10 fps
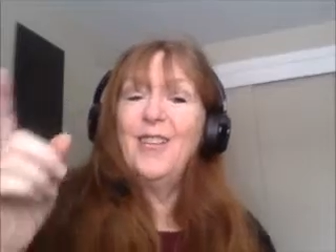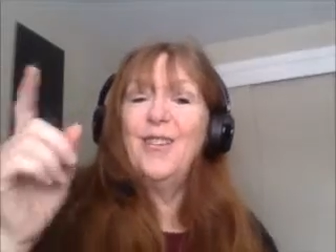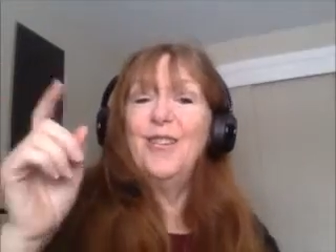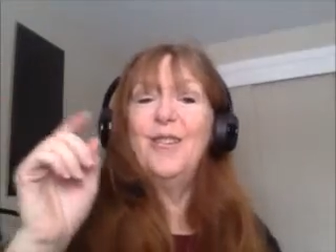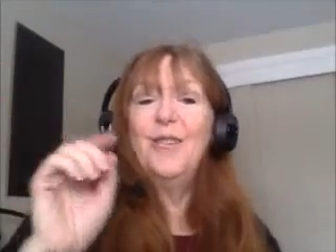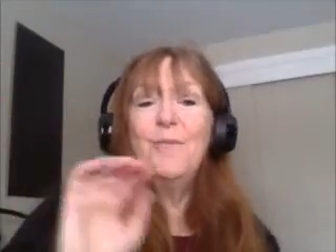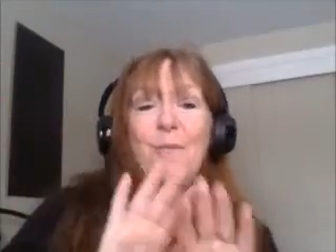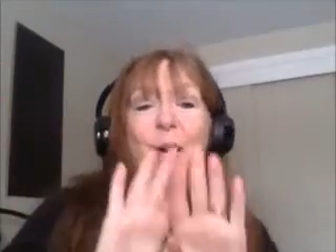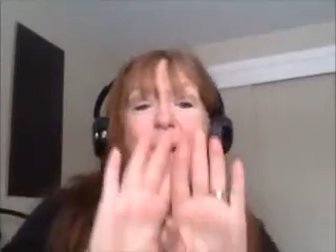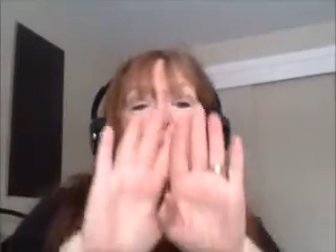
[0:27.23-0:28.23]
Good
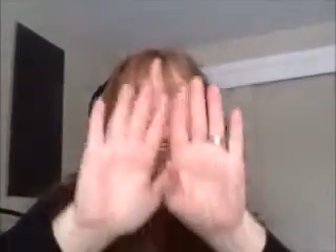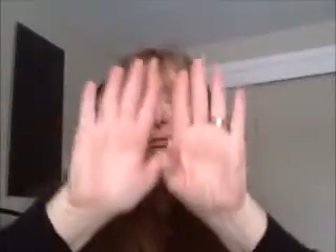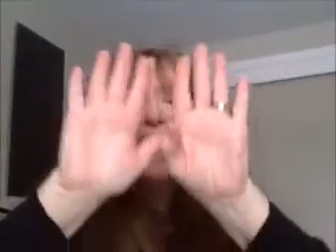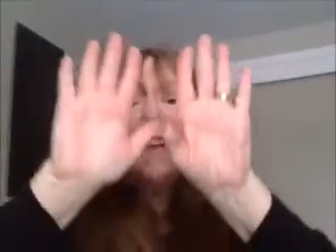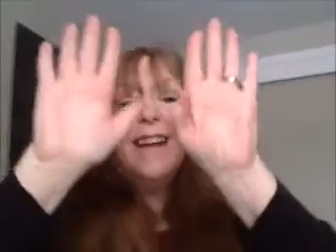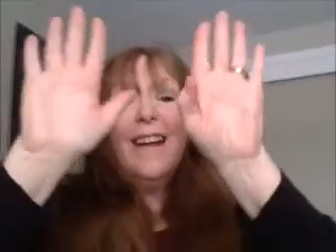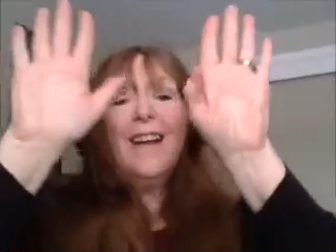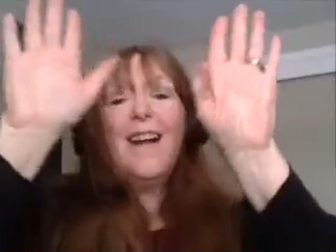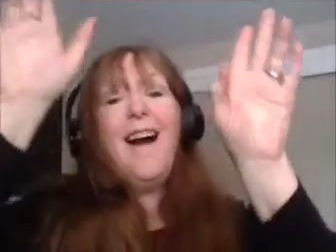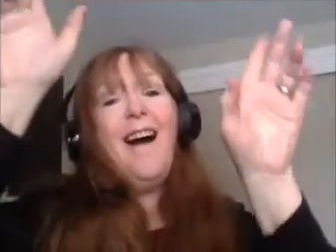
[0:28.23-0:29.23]
morning,
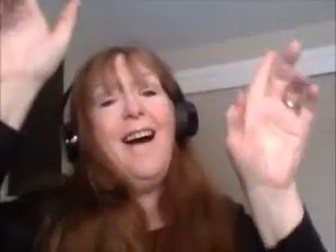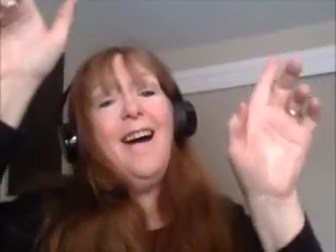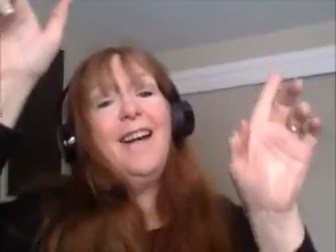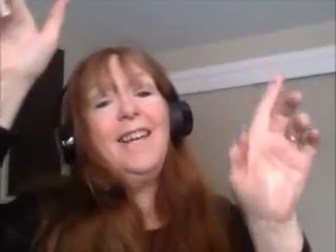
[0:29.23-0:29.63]
God.